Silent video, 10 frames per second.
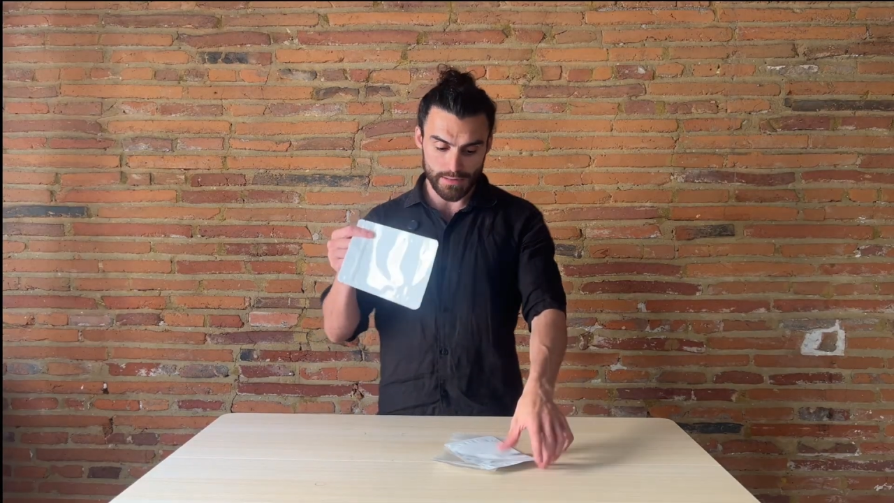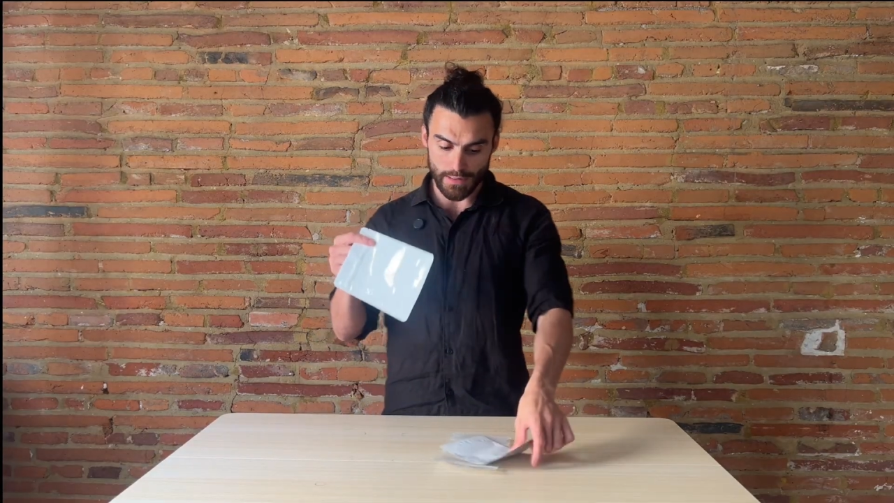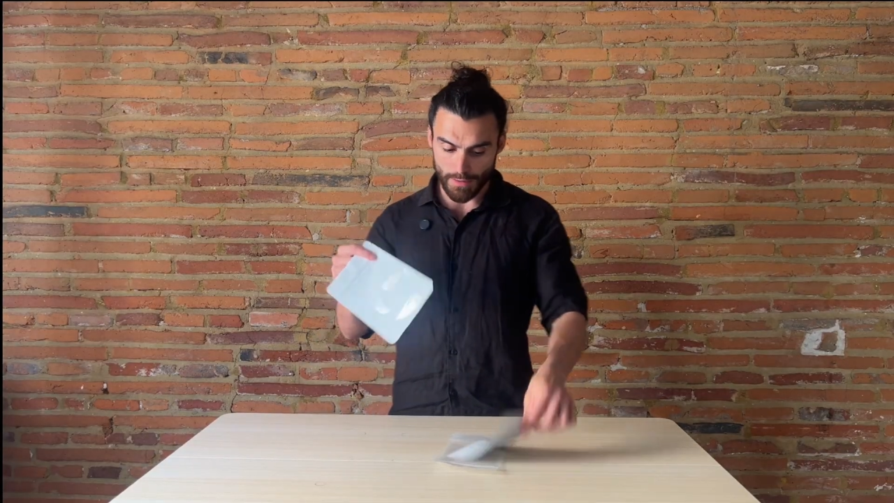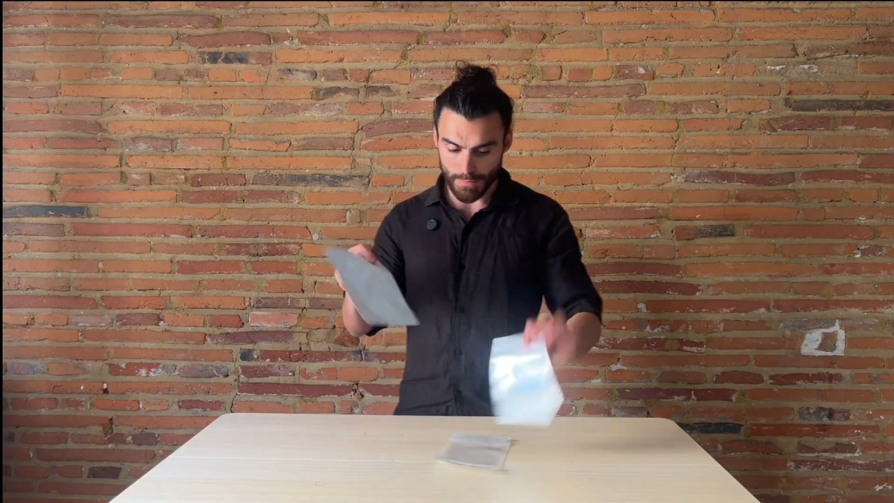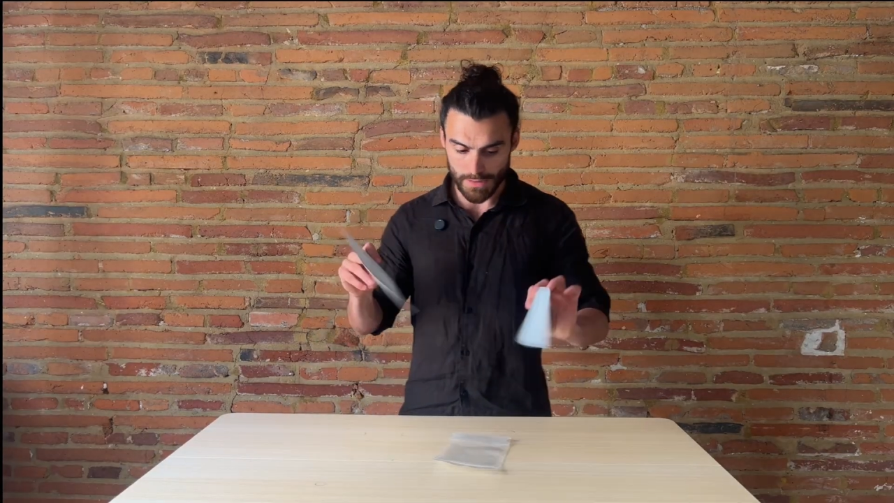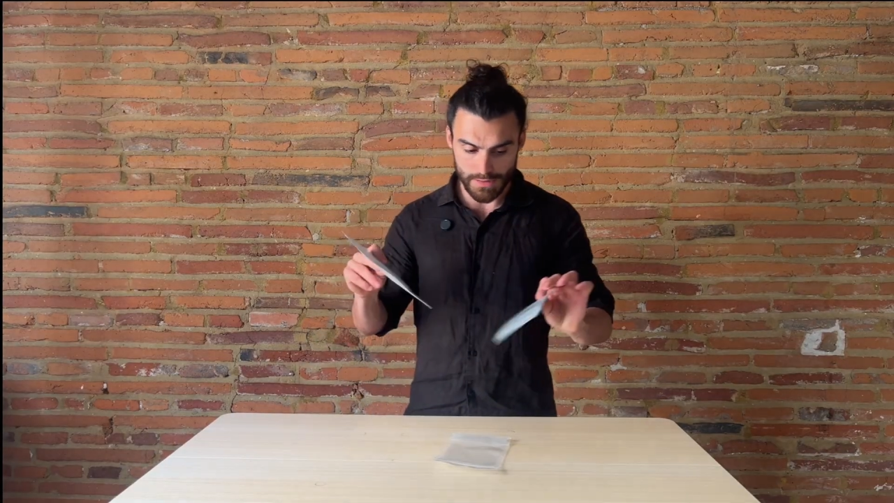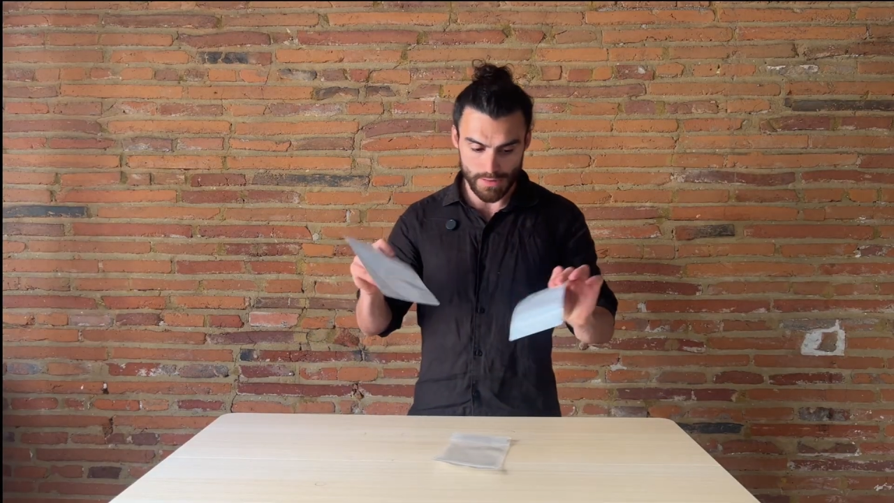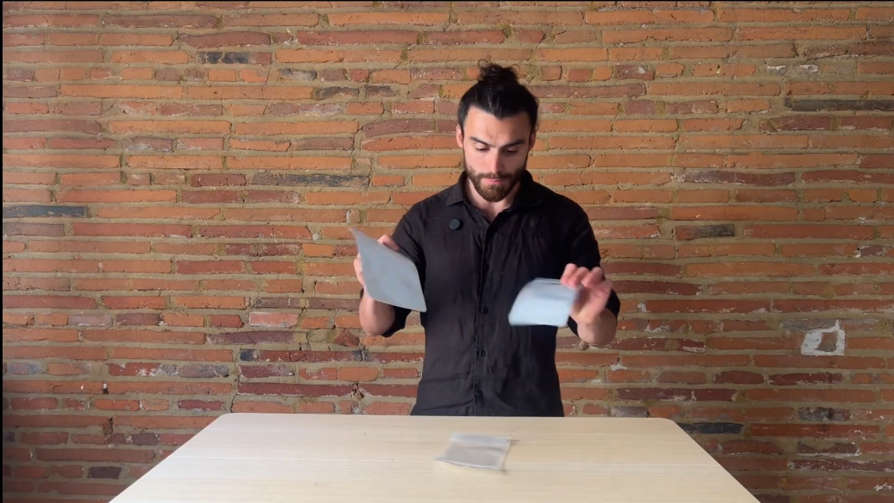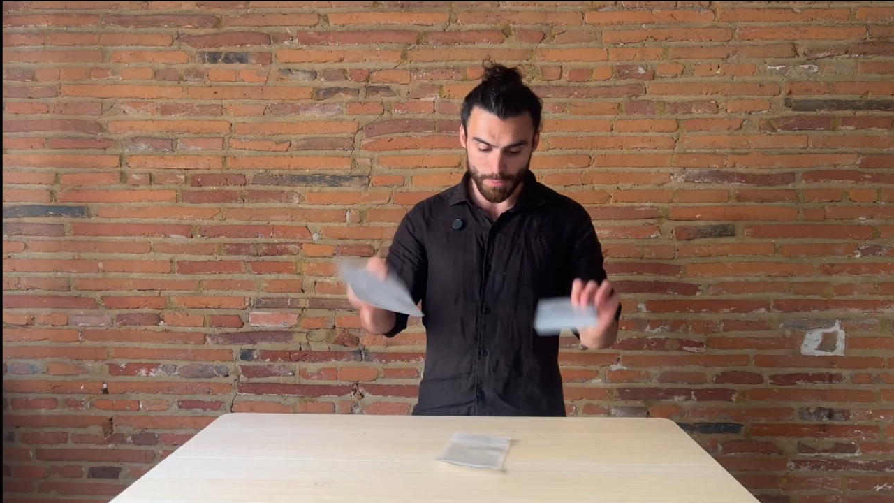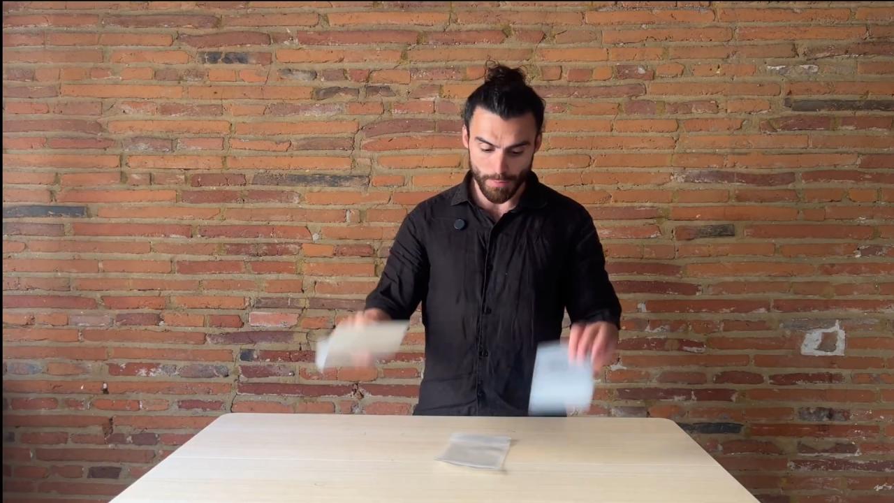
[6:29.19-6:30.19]
I got my
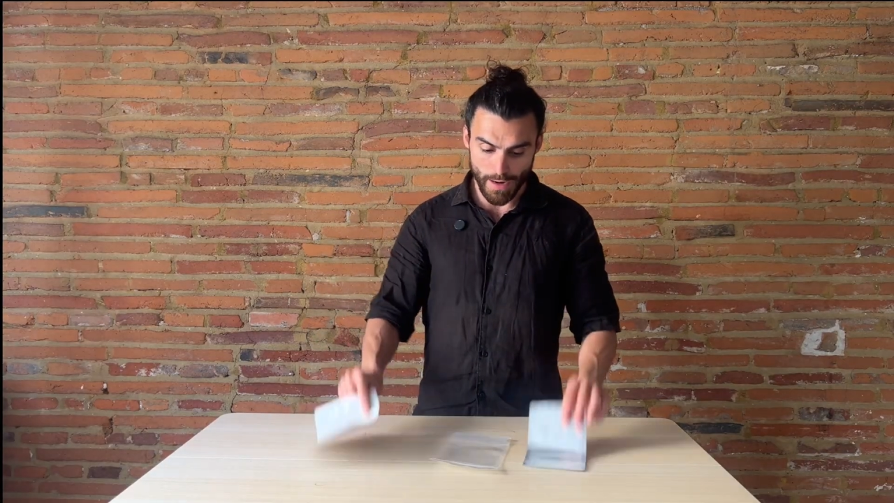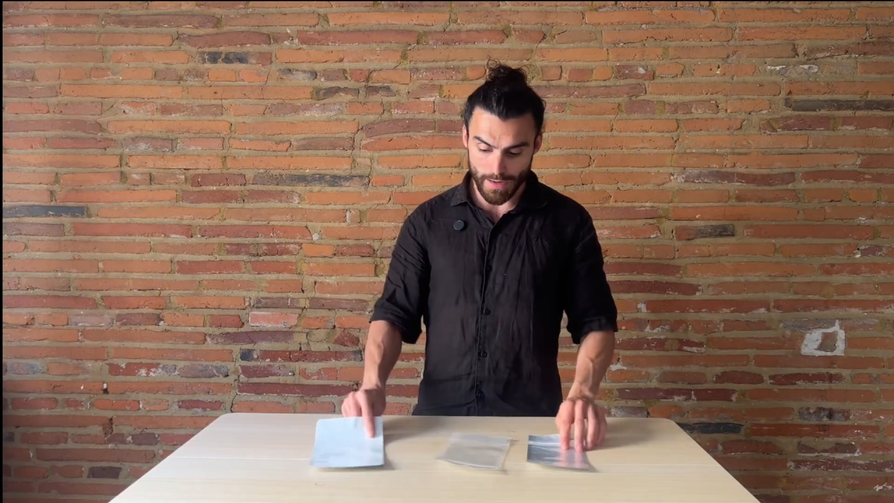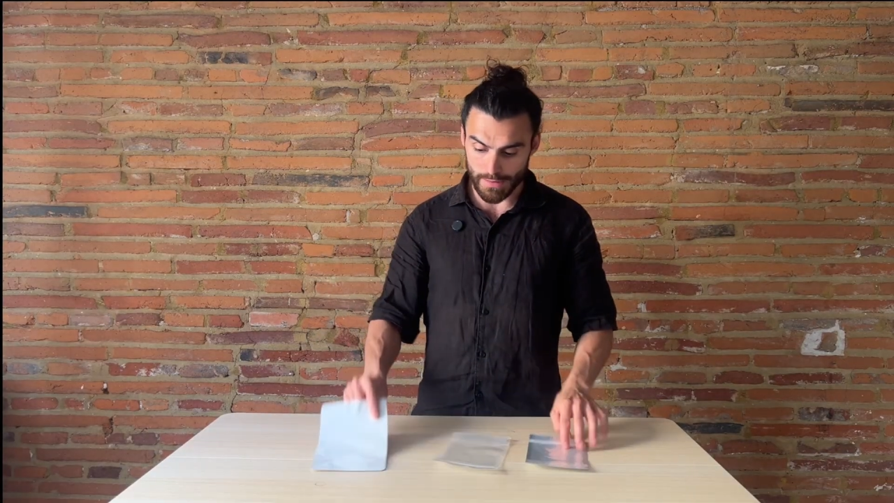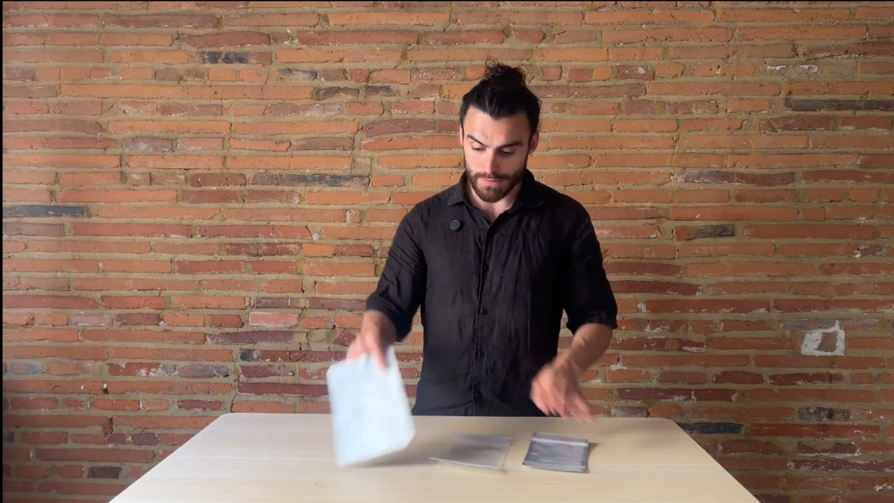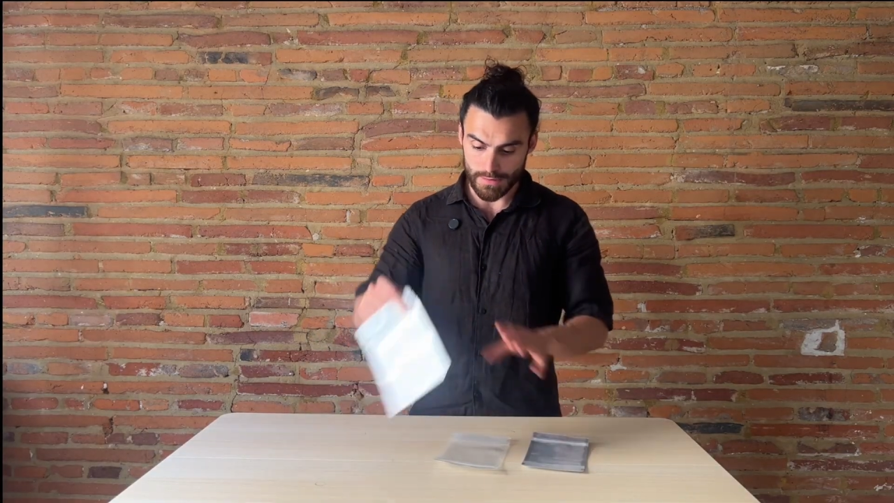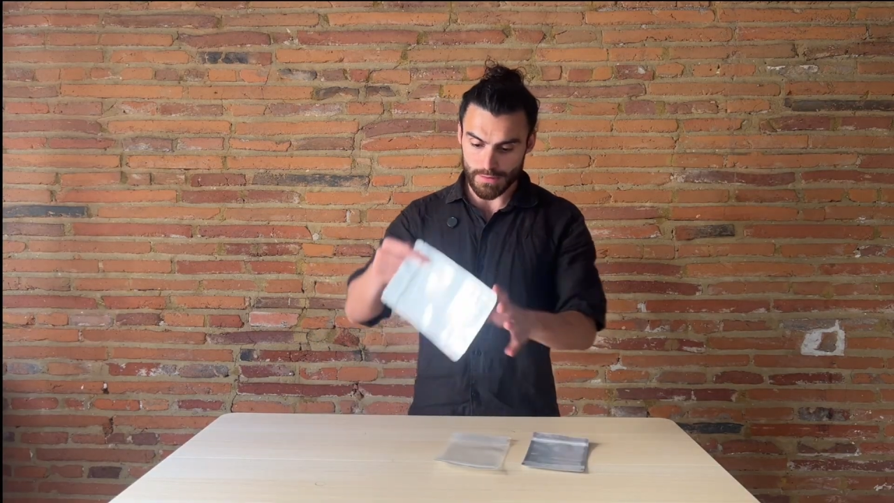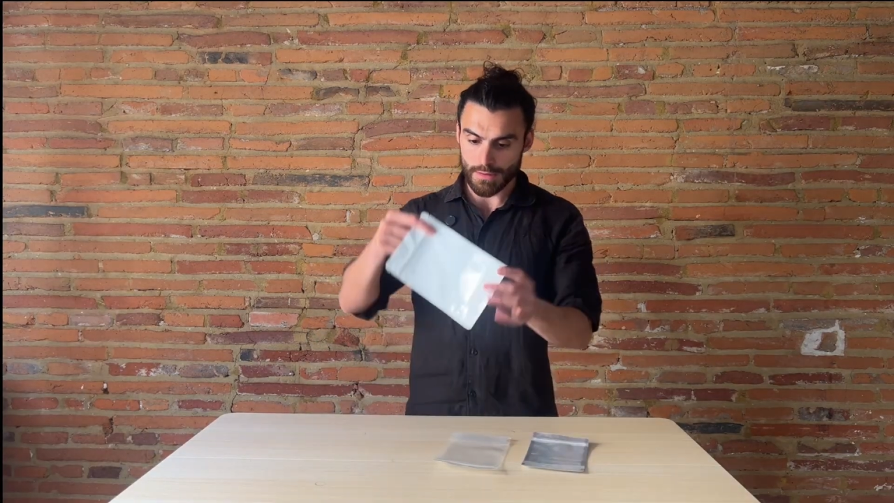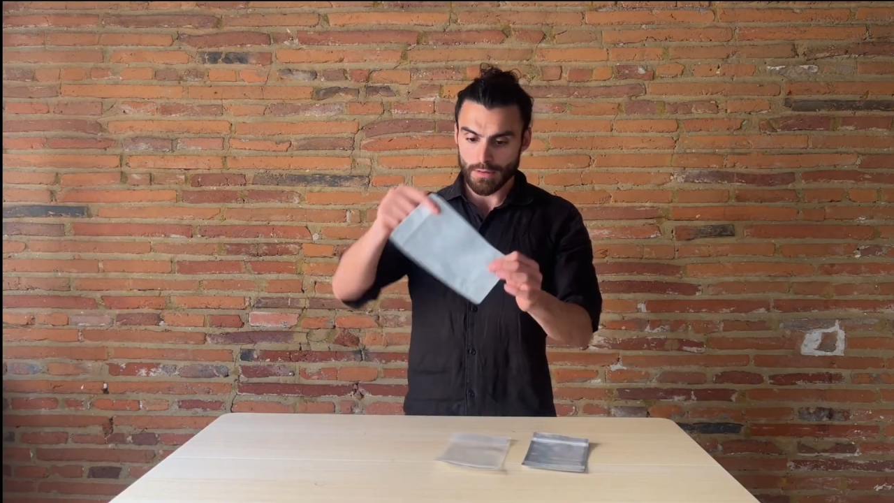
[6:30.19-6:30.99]
sample bags,